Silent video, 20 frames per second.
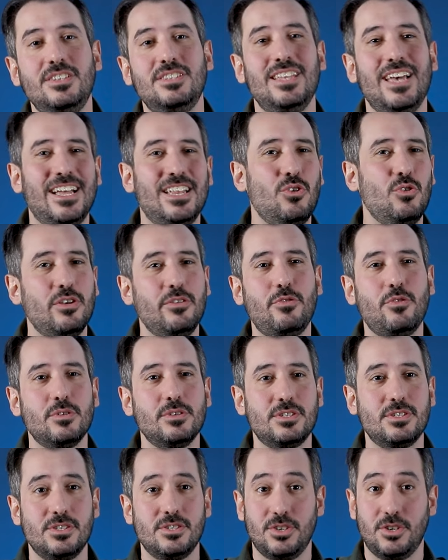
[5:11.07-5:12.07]
These nano
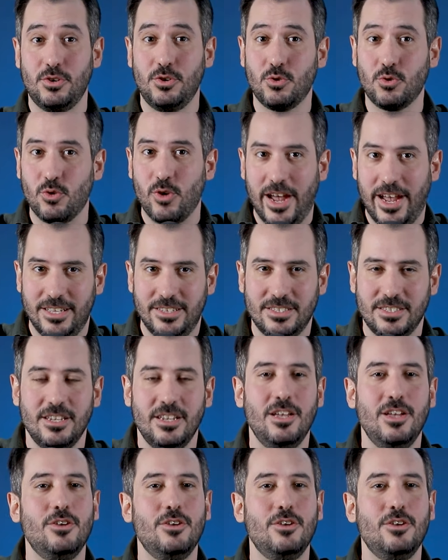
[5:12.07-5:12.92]
influencers are great.